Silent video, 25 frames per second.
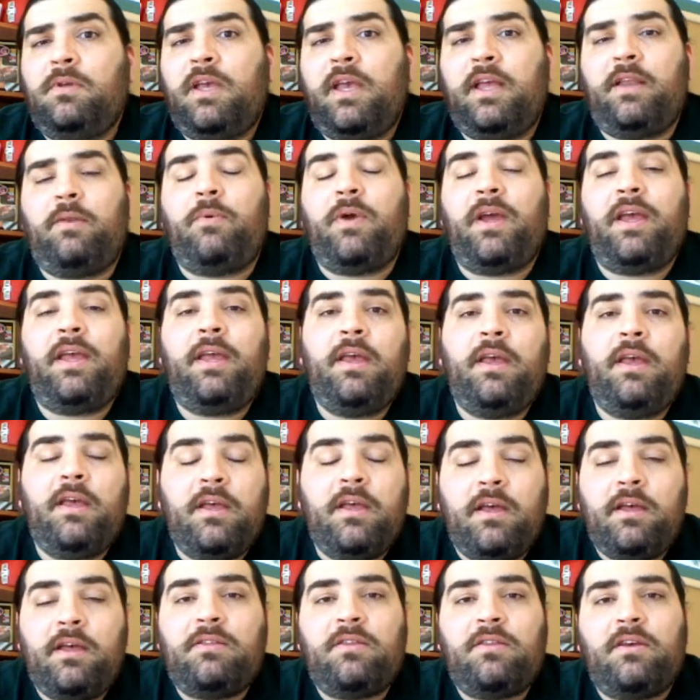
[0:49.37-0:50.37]
Anyway,
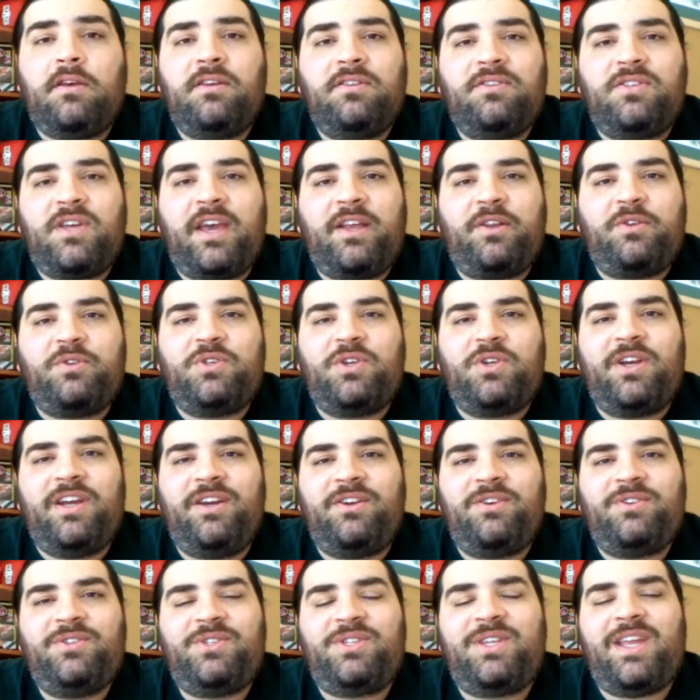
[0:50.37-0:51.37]
the titles are
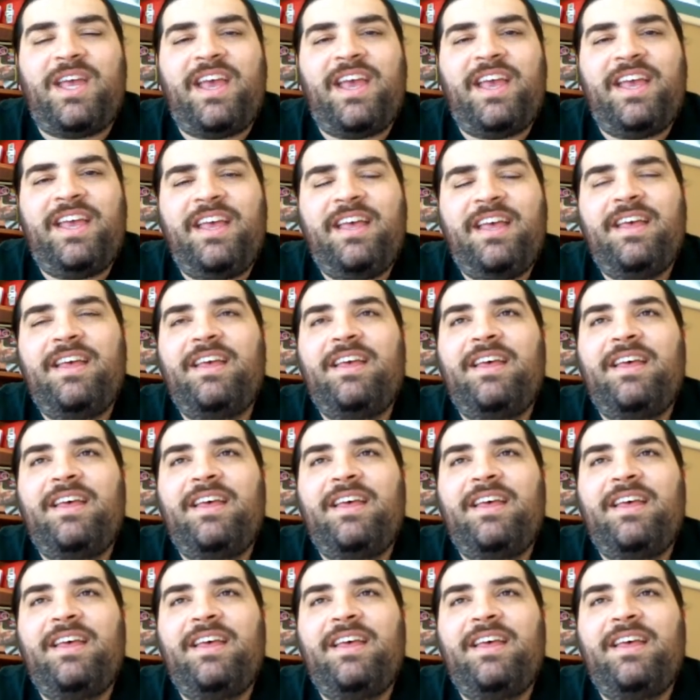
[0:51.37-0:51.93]
here to stay.